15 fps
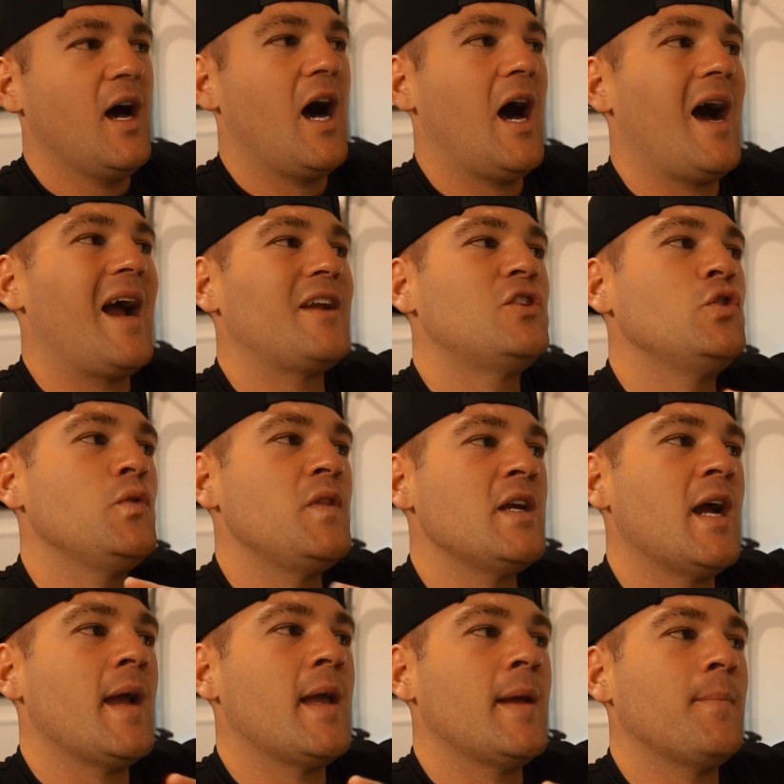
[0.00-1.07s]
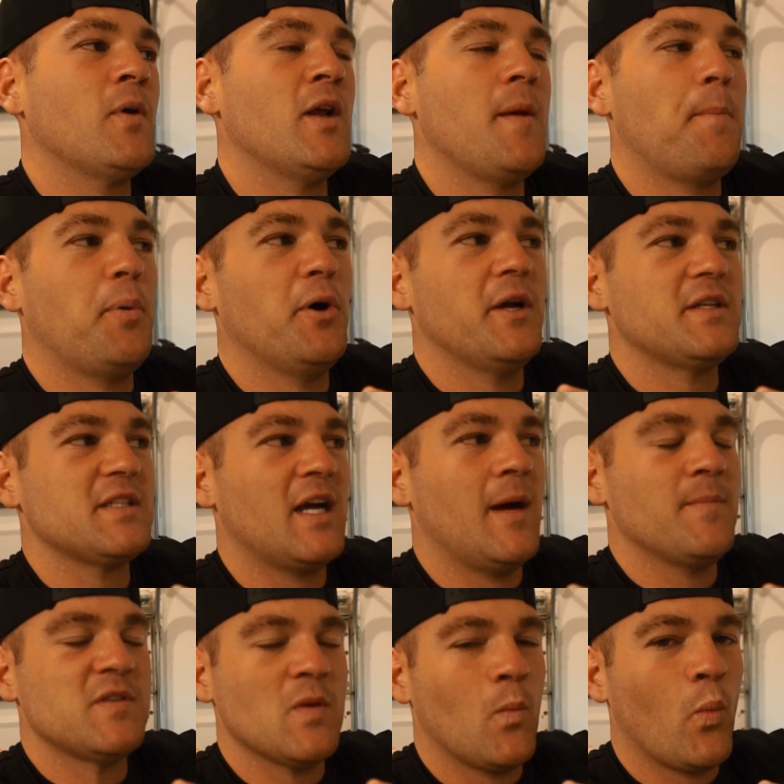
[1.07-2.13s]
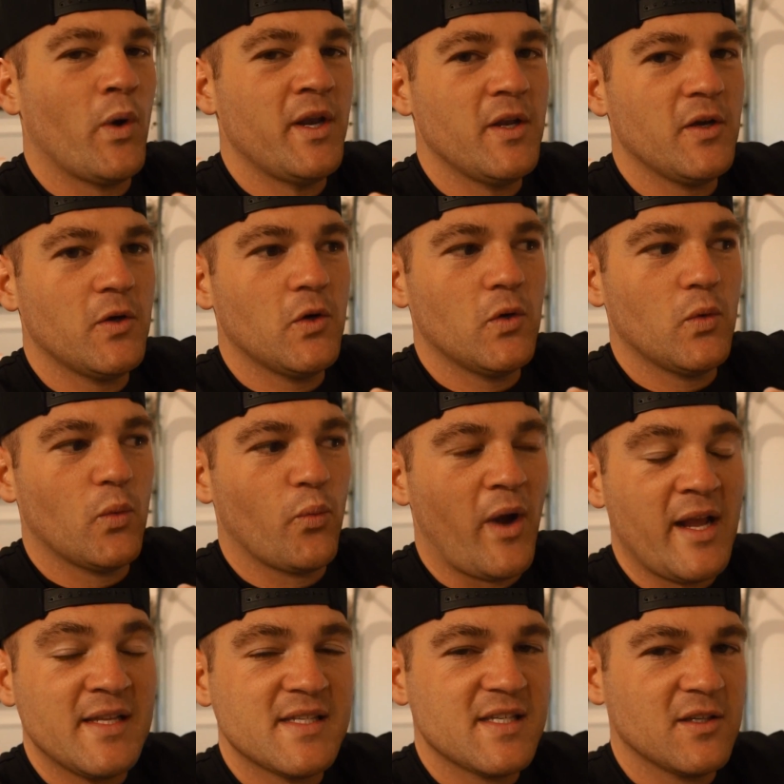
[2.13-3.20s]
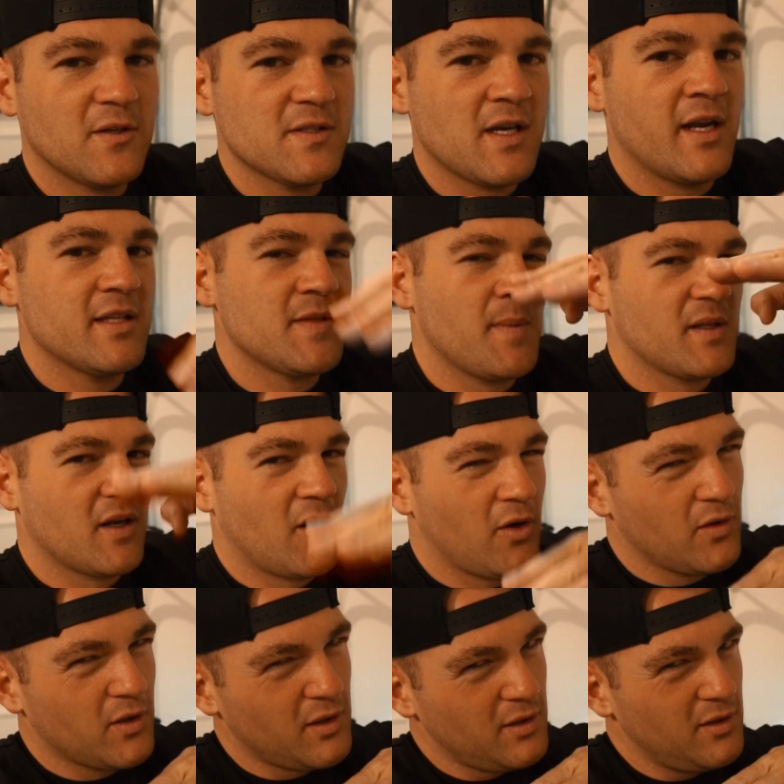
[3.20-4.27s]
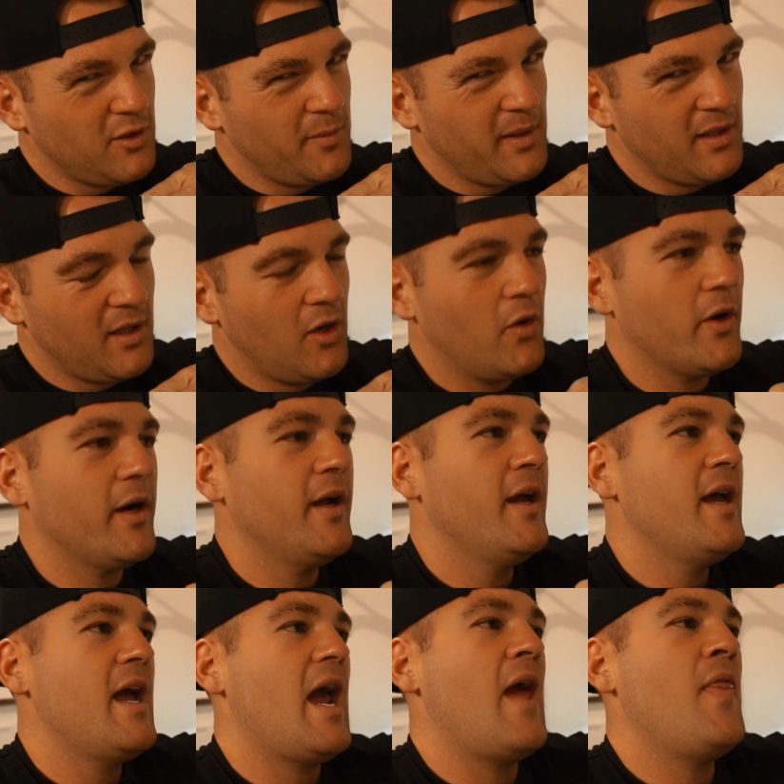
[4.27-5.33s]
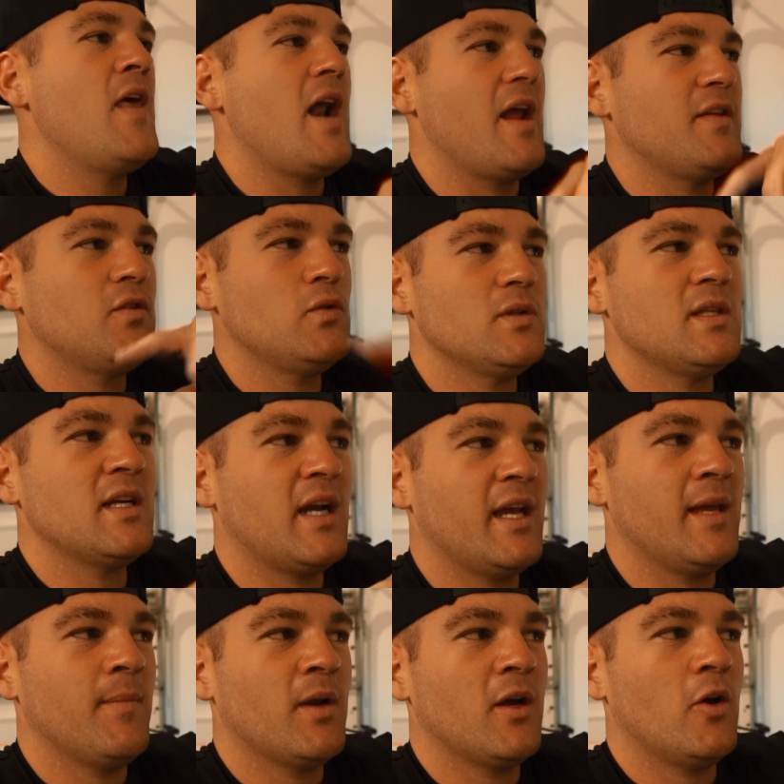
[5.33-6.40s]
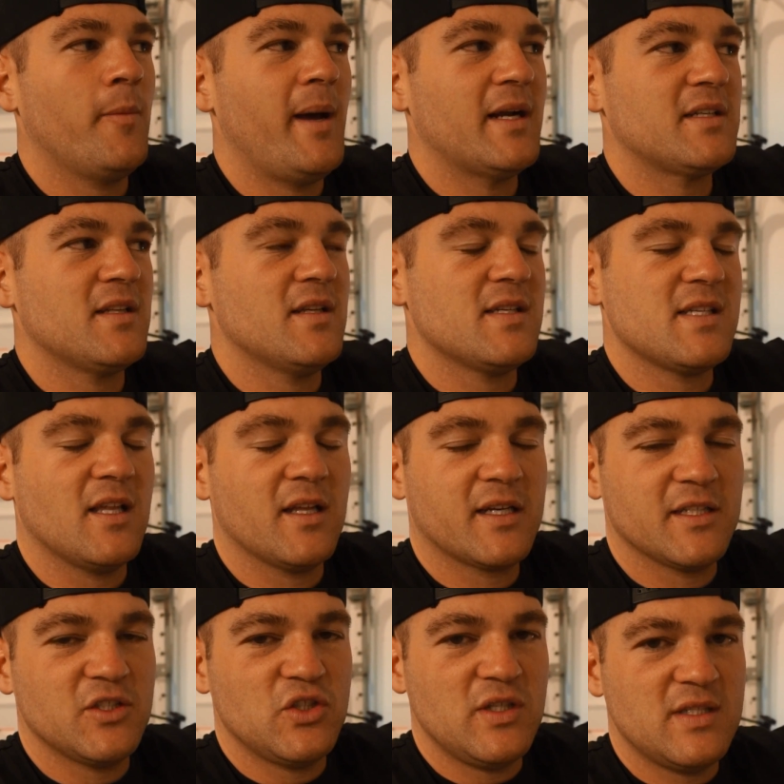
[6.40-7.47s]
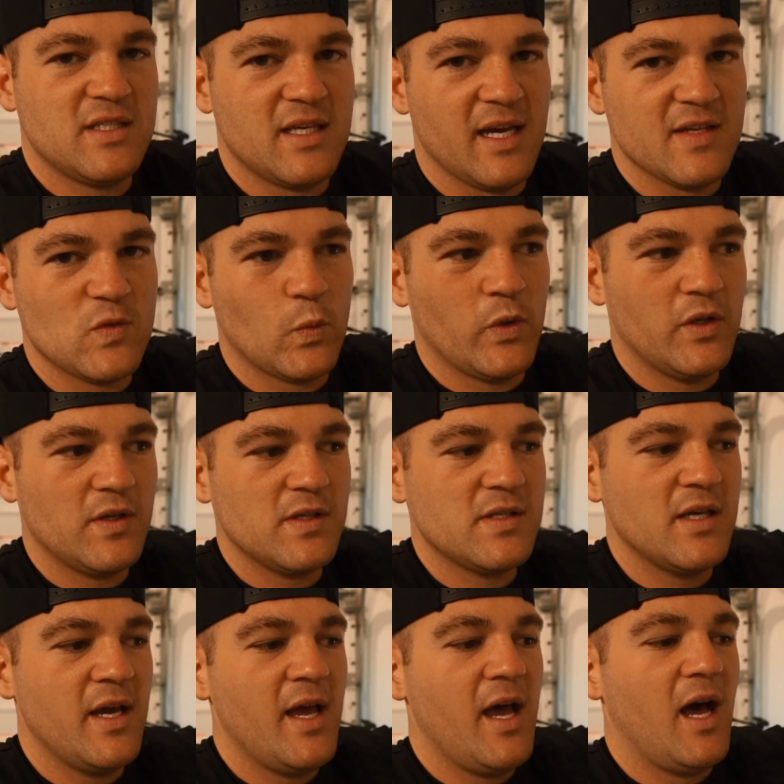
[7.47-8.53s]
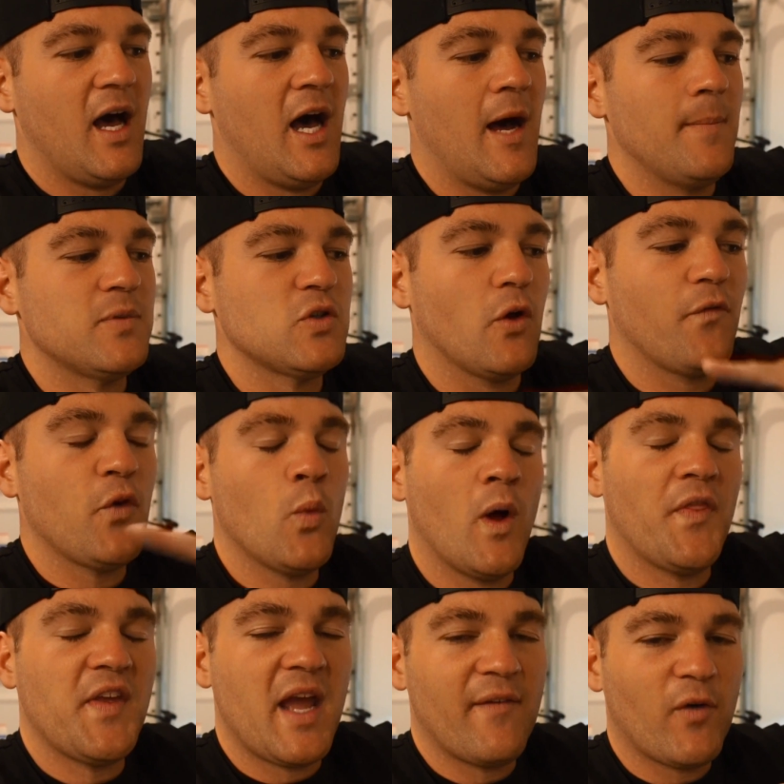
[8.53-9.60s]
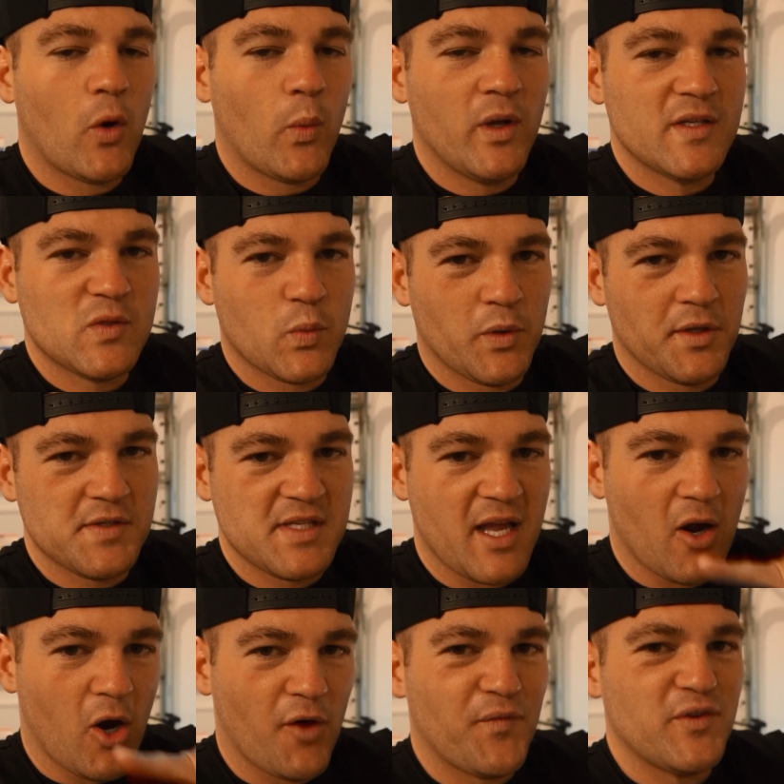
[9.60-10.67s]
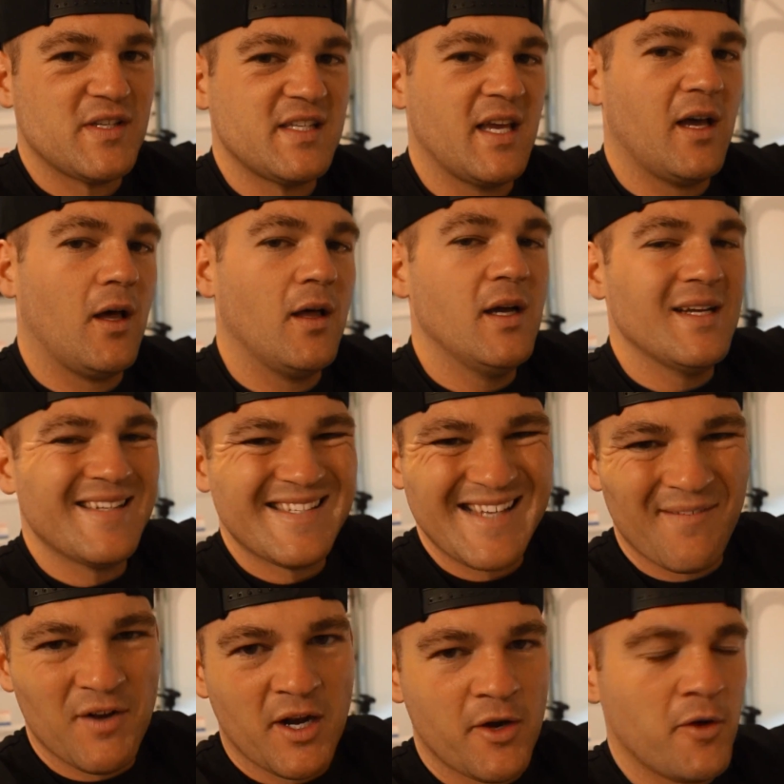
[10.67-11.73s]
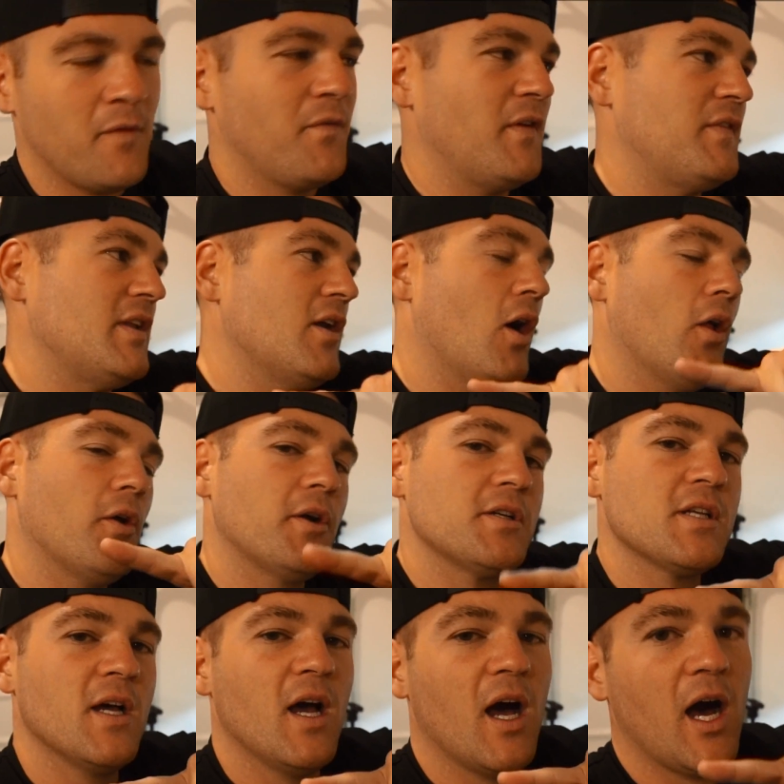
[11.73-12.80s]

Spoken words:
I do think I am gonna put some window rain seals on it to make the car look a little bit lower, and then I do think I am gonna go back to the Celica GTS wheels. So if you want the FR West wheels, they are for sale, $750.